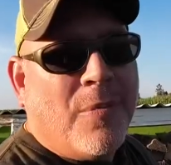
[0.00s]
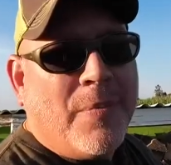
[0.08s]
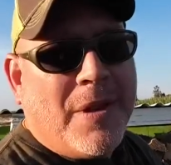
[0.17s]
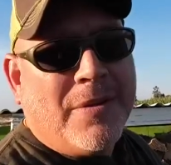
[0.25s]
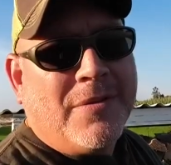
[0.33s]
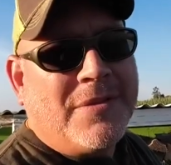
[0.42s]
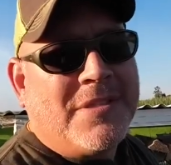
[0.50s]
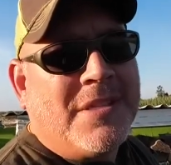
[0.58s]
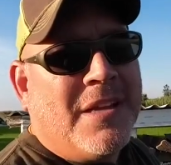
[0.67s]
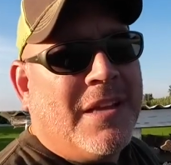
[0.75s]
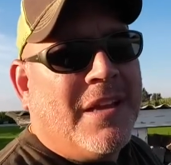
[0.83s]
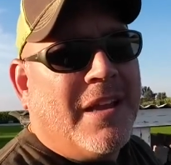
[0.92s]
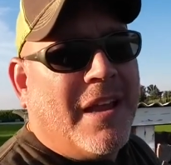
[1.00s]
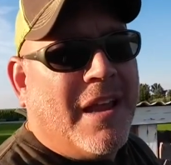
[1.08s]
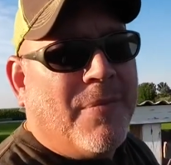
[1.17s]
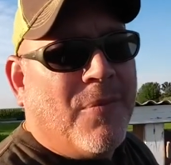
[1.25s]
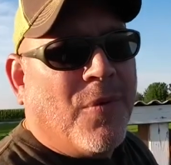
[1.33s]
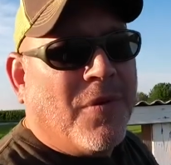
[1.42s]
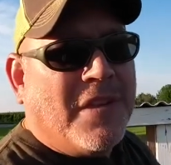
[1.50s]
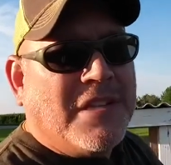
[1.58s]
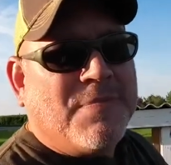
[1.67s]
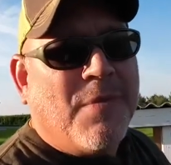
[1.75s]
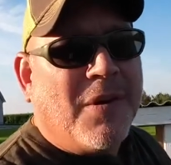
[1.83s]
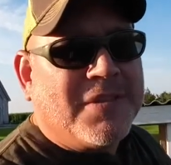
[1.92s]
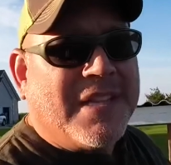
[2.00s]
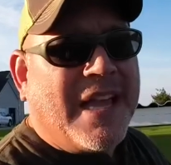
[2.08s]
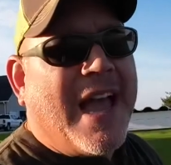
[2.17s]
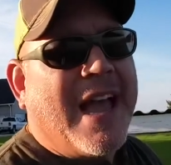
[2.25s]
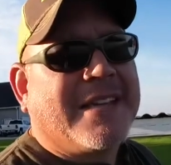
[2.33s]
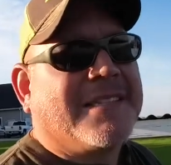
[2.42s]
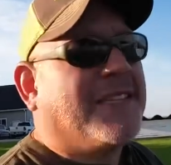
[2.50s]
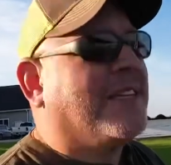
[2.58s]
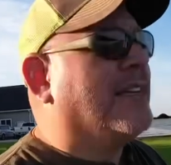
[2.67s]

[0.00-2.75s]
bundles and more of these small stacks.